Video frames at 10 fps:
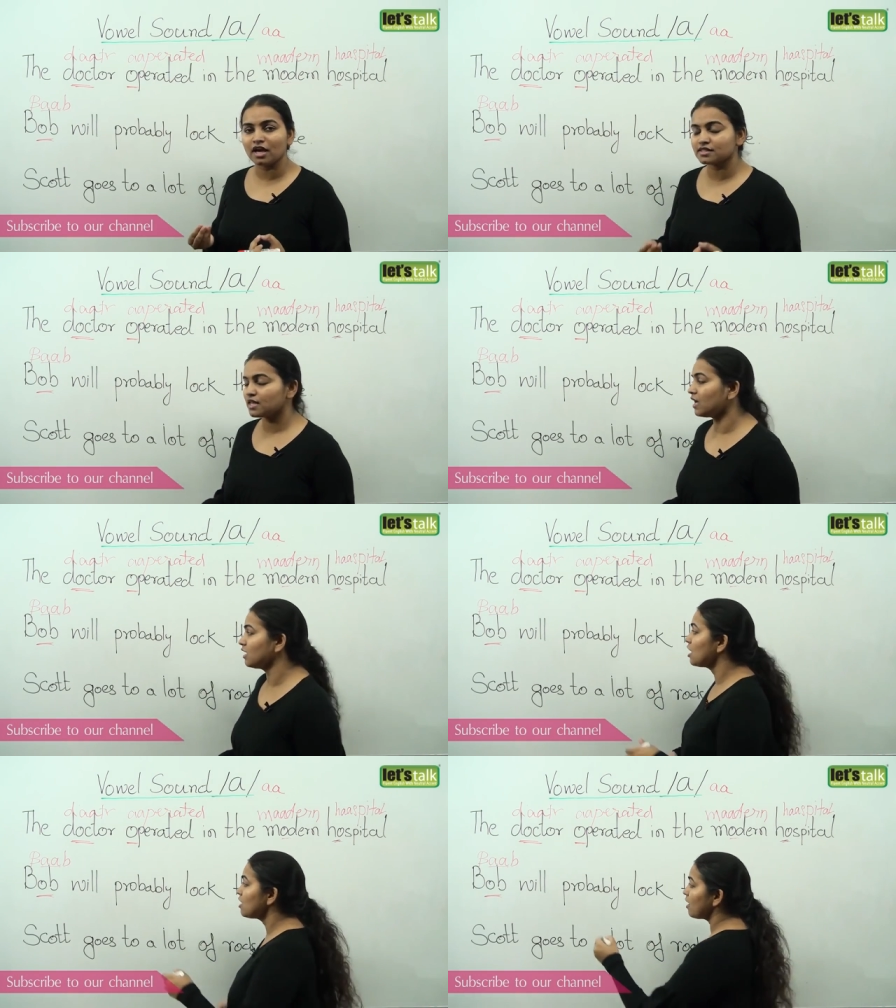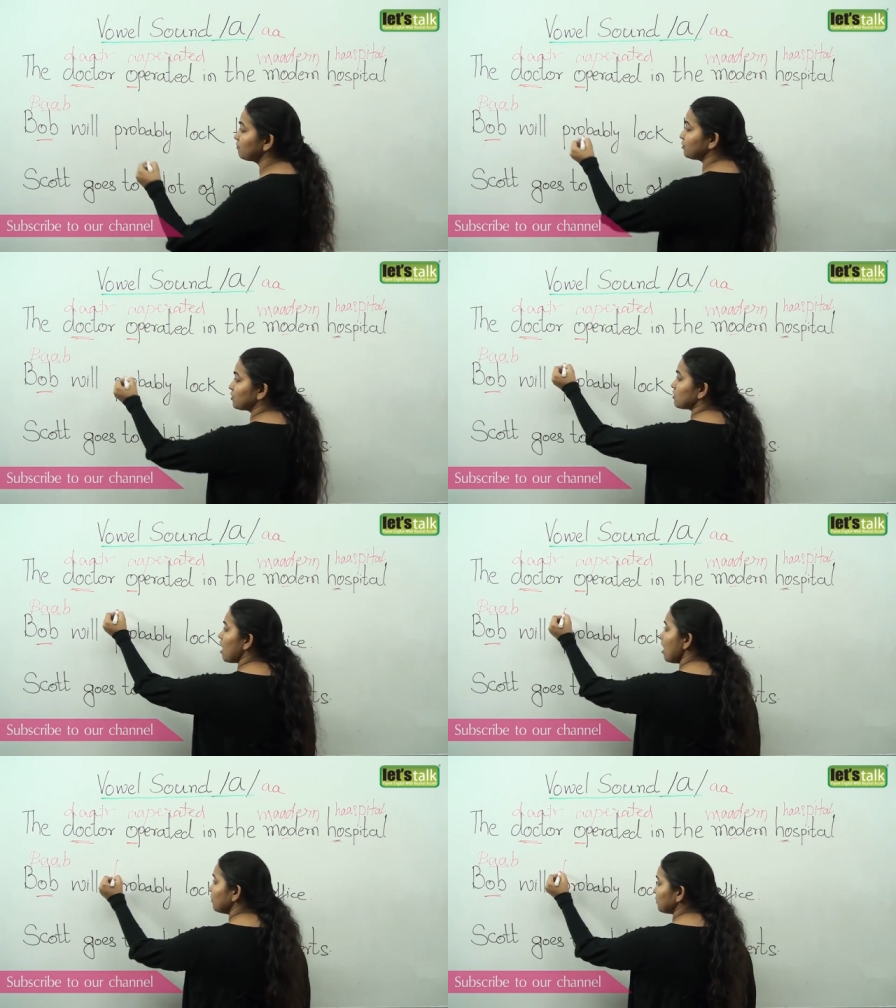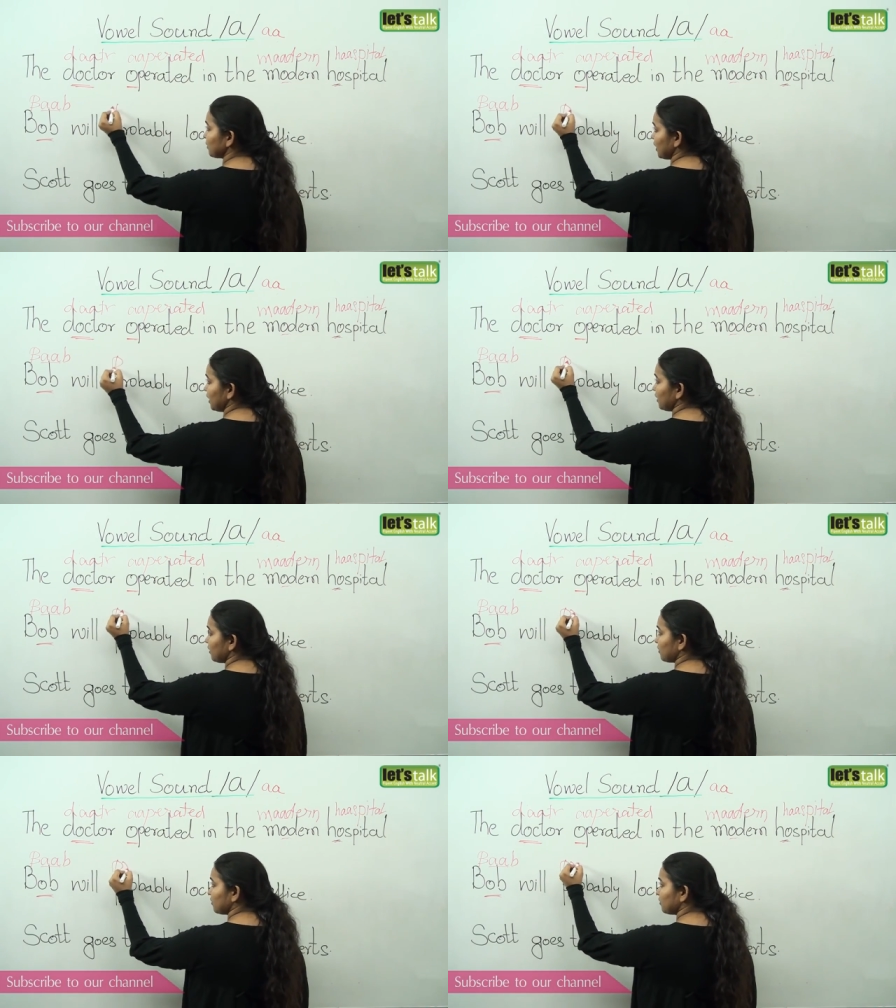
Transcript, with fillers: I say probably.